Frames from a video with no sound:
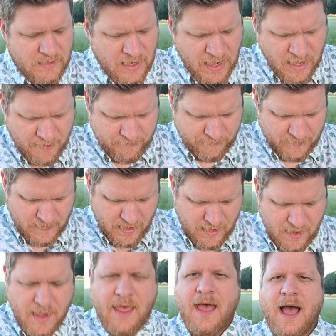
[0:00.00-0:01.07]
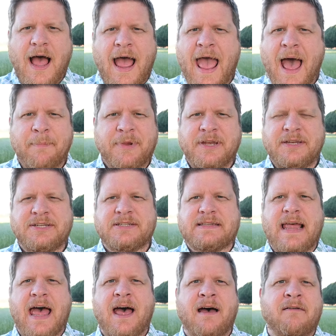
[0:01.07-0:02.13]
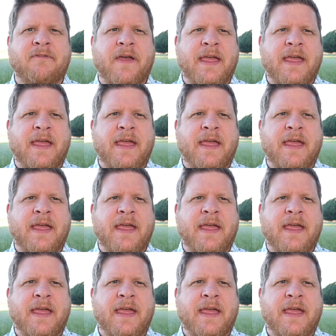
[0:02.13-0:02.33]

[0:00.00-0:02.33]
I happened to just have